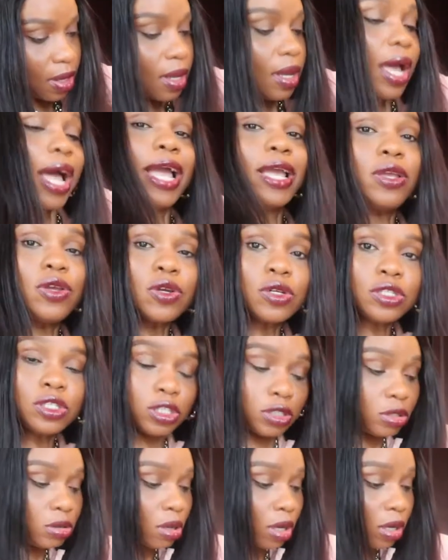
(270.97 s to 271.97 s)
I
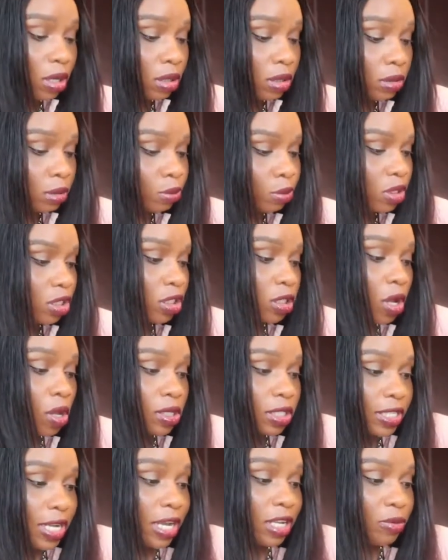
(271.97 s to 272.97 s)
used
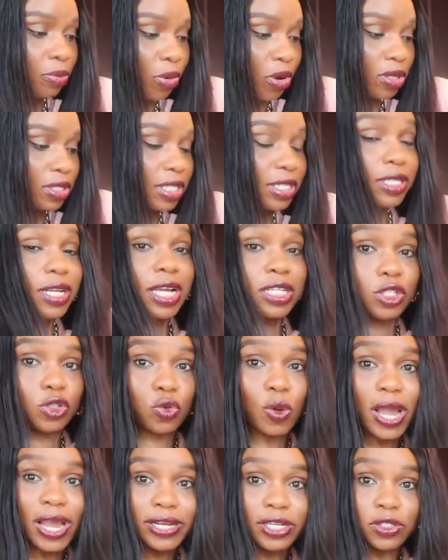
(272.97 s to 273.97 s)
salted butter, that's
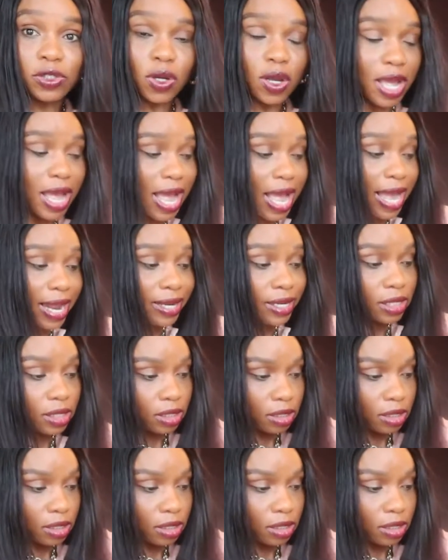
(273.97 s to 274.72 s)
why I did not add